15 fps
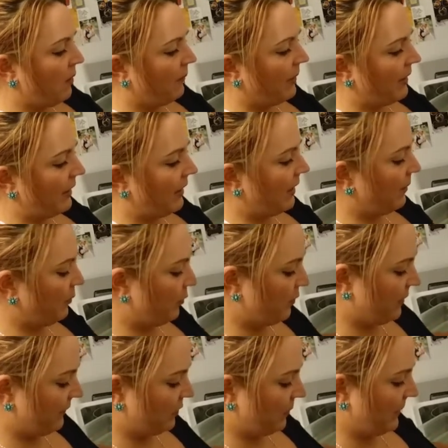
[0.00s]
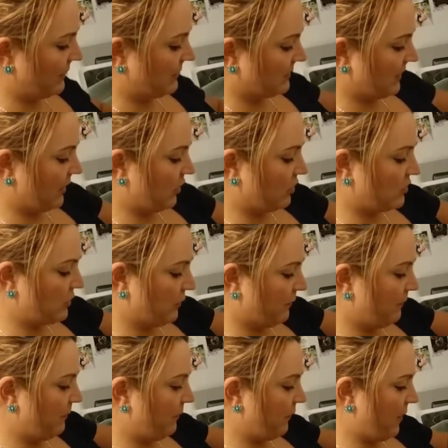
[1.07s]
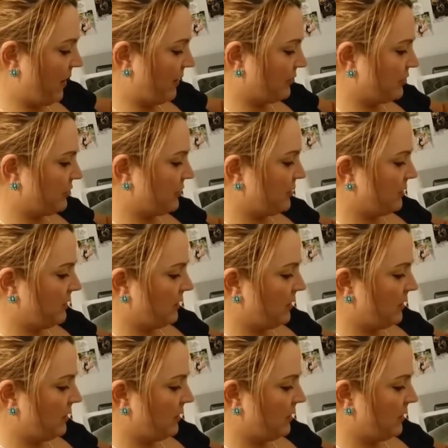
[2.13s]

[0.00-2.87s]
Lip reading: But I'm pulling off the pieces that are still fresh.